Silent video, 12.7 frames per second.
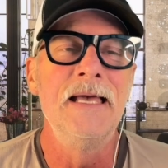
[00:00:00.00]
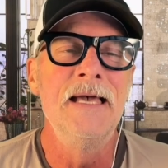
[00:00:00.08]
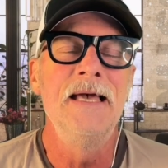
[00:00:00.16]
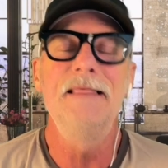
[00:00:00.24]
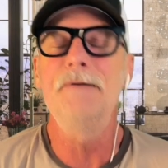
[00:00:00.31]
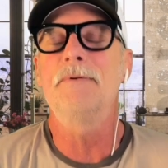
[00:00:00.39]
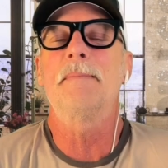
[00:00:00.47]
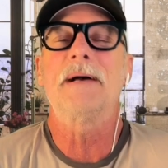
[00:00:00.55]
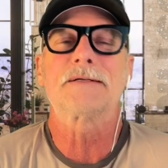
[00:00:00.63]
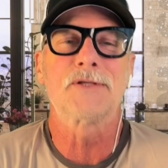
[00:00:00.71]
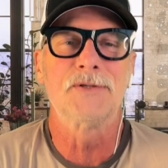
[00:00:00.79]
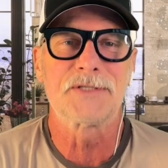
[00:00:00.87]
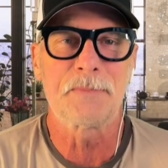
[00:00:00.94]
they were about
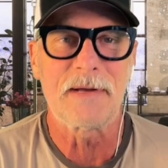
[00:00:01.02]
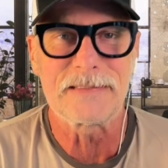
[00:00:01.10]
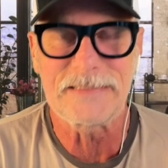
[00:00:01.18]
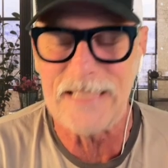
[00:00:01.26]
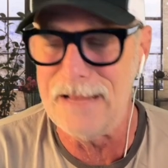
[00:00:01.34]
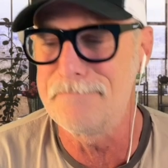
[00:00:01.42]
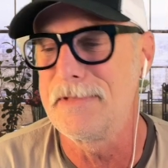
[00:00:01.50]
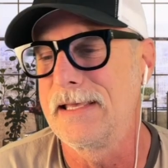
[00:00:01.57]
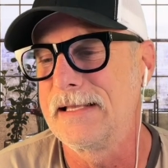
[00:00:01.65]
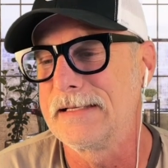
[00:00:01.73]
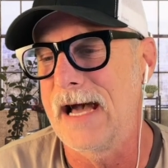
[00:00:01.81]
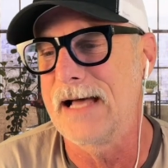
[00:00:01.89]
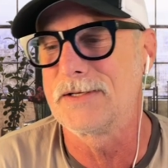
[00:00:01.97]
to lose about $10 million
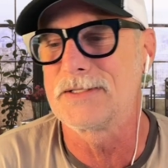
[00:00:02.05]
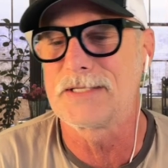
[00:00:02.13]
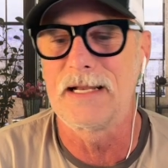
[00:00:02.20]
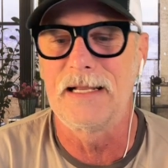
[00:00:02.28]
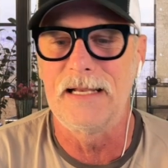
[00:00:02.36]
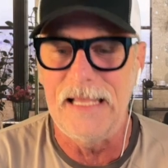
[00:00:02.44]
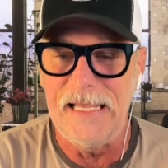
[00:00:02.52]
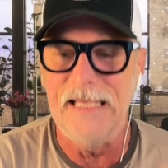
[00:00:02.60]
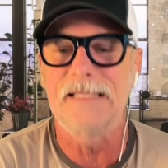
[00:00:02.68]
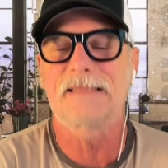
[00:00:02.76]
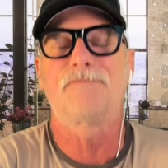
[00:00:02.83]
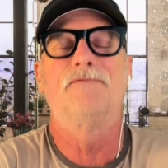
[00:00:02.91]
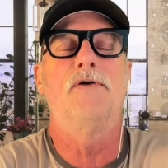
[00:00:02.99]
in an
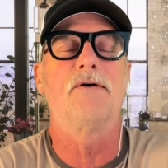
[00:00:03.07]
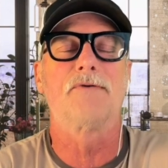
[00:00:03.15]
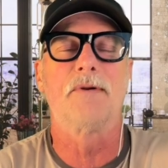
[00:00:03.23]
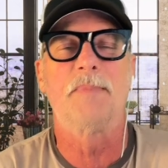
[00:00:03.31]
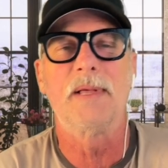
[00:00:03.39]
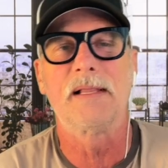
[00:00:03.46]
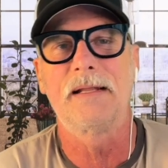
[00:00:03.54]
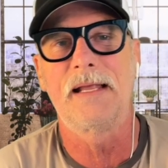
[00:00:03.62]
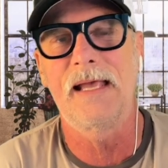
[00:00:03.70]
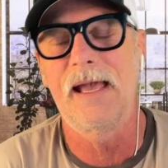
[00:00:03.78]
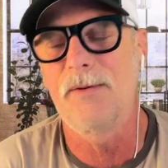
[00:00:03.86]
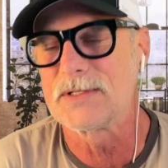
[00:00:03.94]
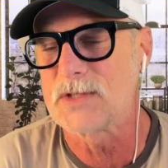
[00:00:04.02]
ETH vulnerability.
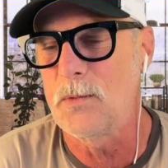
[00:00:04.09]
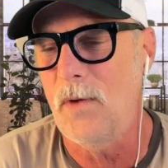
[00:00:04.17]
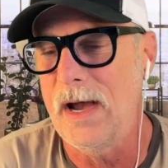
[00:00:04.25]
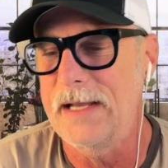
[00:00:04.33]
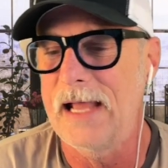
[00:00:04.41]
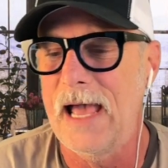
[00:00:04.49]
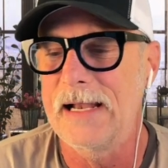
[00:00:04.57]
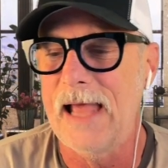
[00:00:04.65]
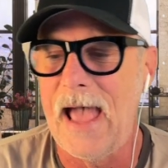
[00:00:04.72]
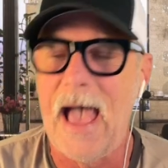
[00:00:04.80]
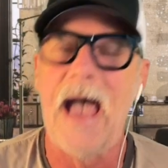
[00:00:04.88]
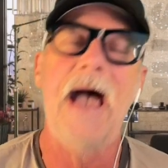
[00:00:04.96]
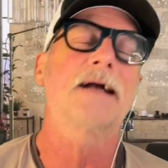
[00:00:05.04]
It was a white hat
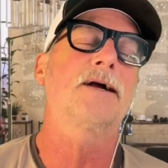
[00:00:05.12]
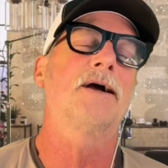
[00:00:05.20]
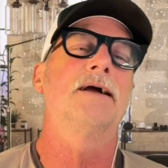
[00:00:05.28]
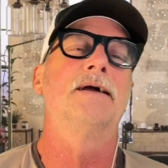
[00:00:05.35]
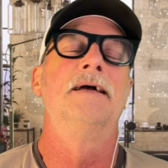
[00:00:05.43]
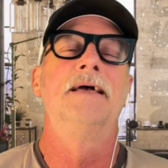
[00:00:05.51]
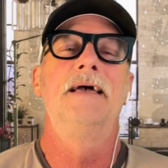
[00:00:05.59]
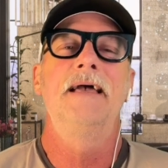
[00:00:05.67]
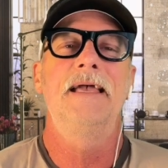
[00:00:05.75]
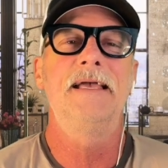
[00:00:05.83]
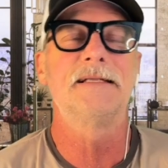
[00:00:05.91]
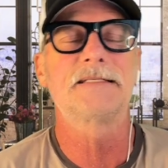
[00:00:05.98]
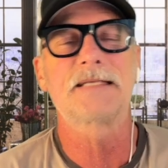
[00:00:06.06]
hacker.
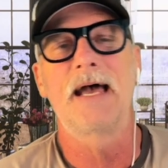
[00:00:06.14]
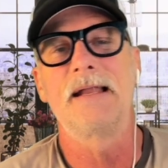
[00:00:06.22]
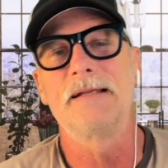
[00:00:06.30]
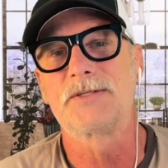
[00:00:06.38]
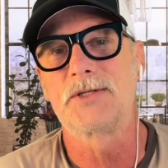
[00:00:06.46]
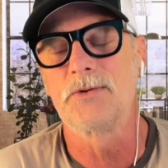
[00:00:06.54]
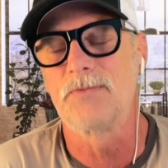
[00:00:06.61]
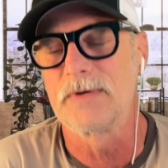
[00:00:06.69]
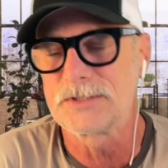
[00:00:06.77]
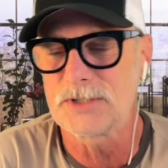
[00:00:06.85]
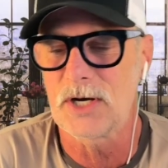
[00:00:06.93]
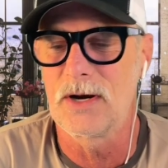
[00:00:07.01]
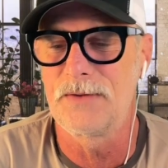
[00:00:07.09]
He decided to
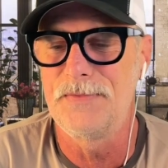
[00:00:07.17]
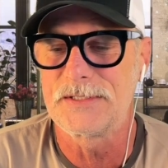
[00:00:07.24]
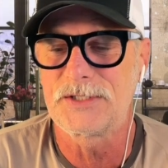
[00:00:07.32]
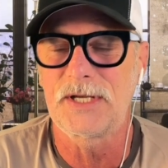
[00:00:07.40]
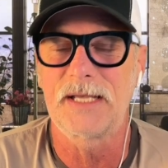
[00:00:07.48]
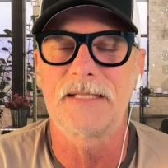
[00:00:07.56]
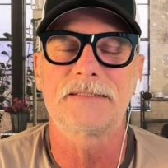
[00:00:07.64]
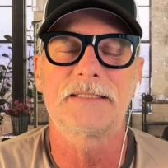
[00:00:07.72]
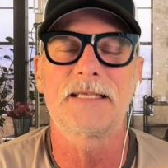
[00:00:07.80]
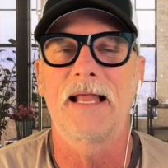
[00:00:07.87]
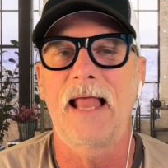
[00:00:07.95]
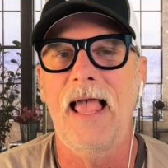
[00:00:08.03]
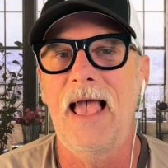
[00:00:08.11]
return the shit,
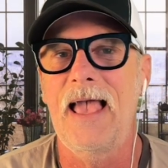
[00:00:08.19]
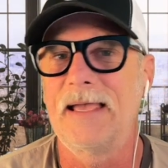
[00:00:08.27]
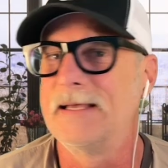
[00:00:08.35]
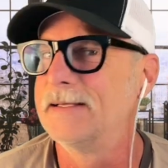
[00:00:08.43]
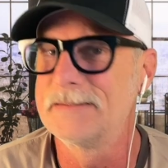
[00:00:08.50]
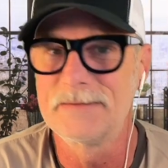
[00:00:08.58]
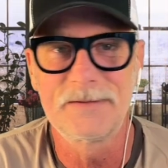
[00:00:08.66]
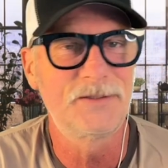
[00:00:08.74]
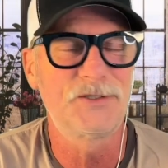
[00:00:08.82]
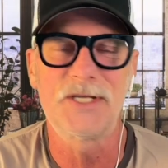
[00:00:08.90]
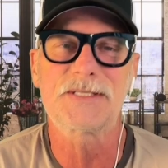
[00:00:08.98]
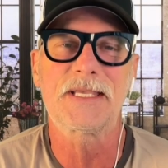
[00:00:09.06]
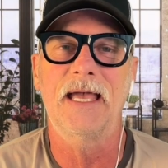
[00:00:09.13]
said, hey,
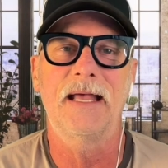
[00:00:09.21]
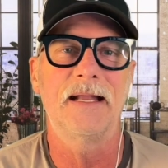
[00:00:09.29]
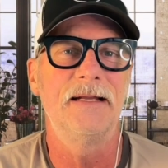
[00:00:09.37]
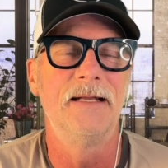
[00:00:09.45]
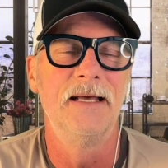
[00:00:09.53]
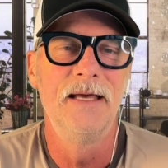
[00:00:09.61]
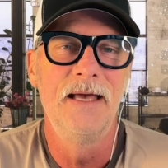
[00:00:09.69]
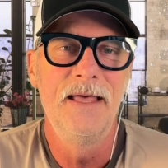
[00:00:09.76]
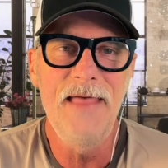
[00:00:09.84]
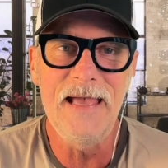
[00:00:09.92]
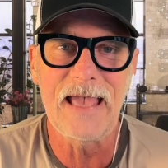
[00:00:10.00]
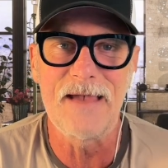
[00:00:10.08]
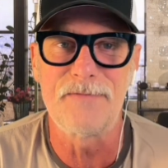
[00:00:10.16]
just kidding.
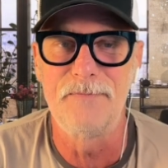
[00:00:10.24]
They gave him